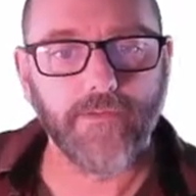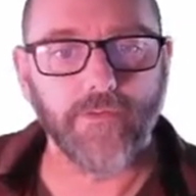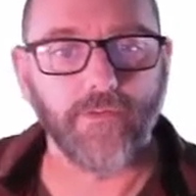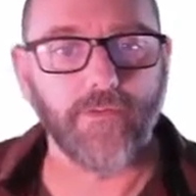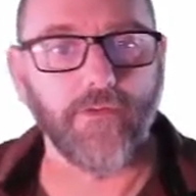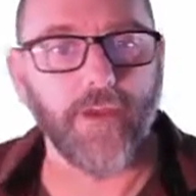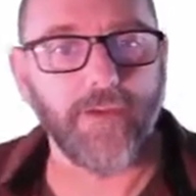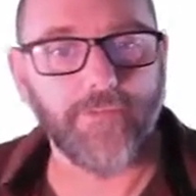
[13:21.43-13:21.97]

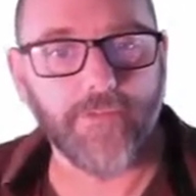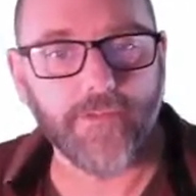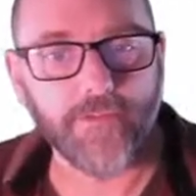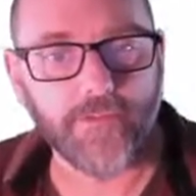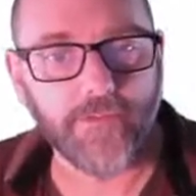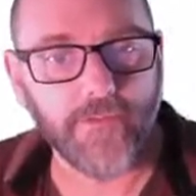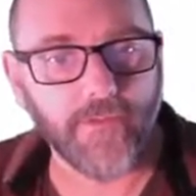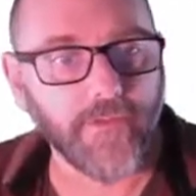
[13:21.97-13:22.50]
Circle
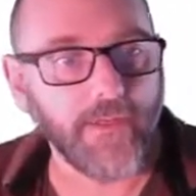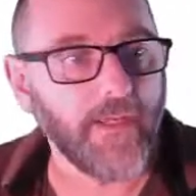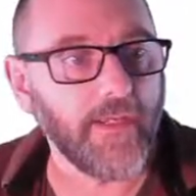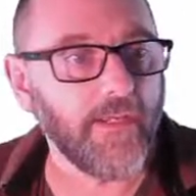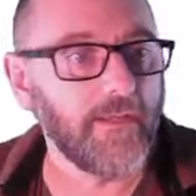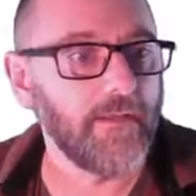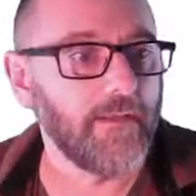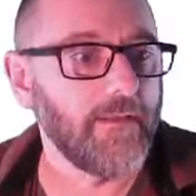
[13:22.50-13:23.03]
graphics,
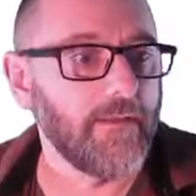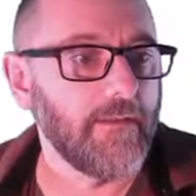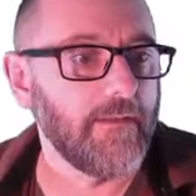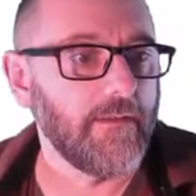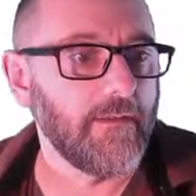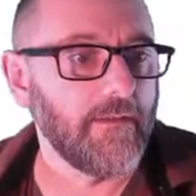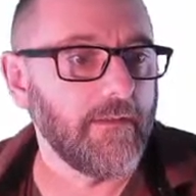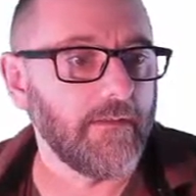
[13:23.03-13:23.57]
okay.
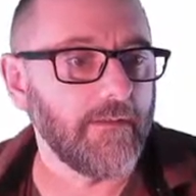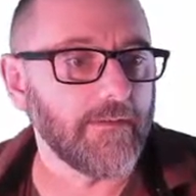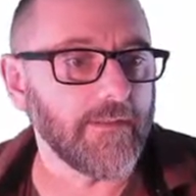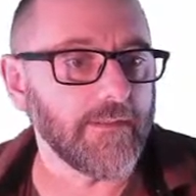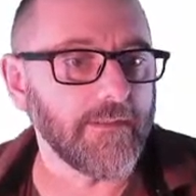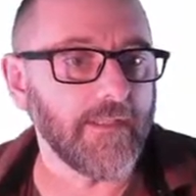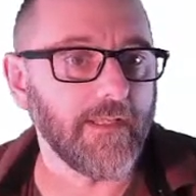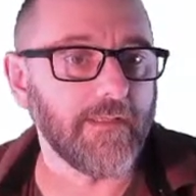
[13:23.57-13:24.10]
No, it
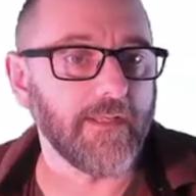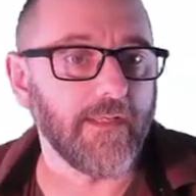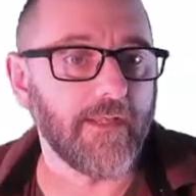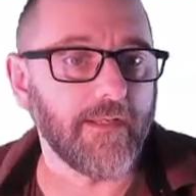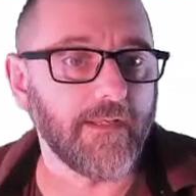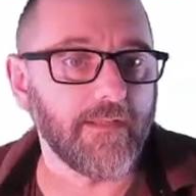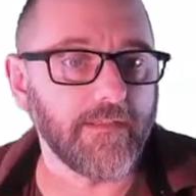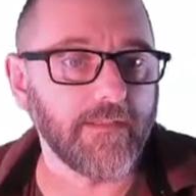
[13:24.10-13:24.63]
doesn't like
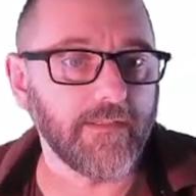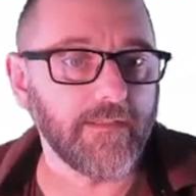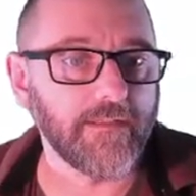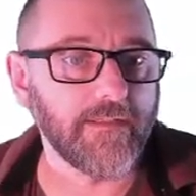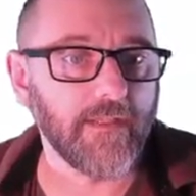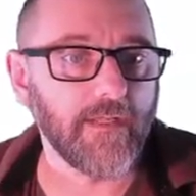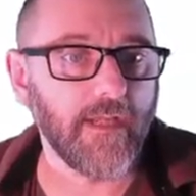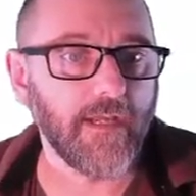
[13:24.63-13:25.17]
that. It
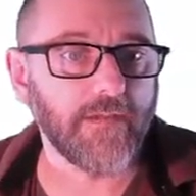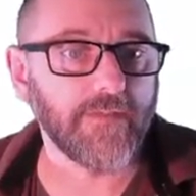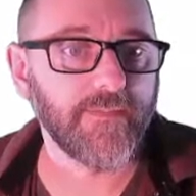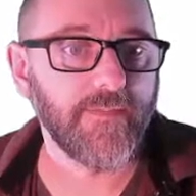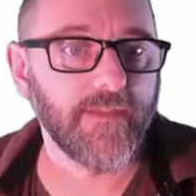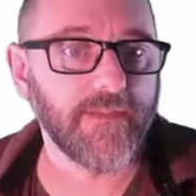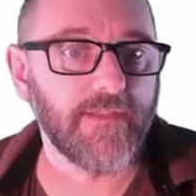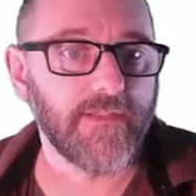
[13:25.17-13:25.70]
didn't, I
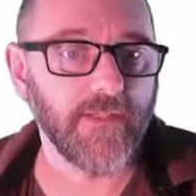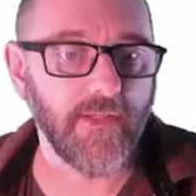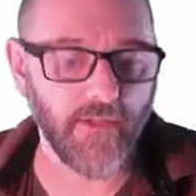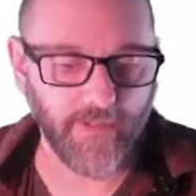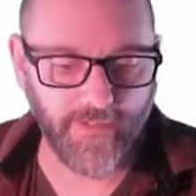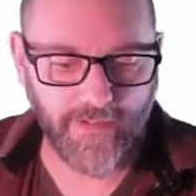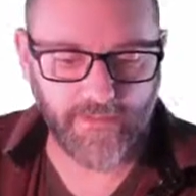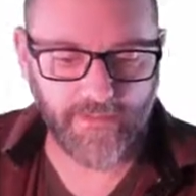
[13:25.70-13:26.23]
expected it to
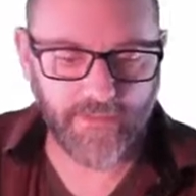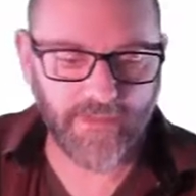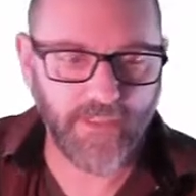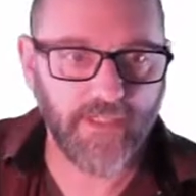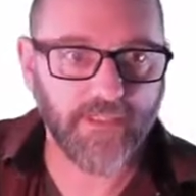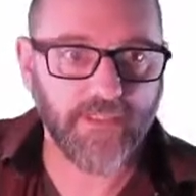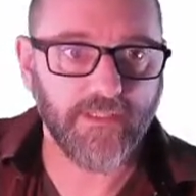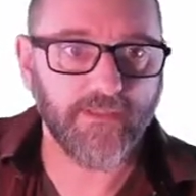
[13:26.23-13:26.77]
automatically
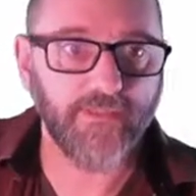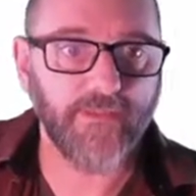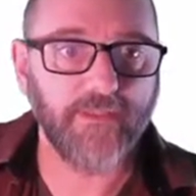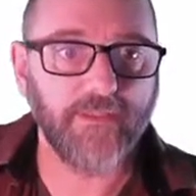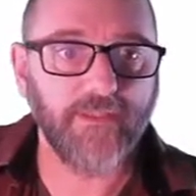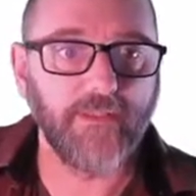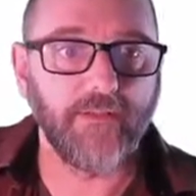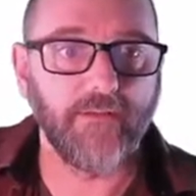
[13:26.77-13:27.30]
change this, but
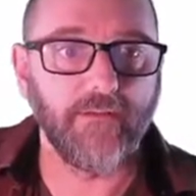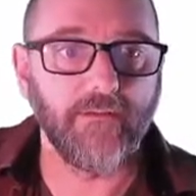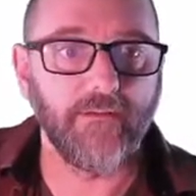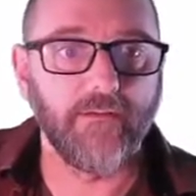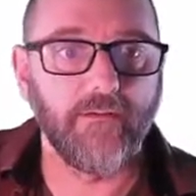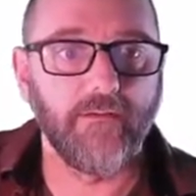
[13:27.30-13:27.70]
it didn't.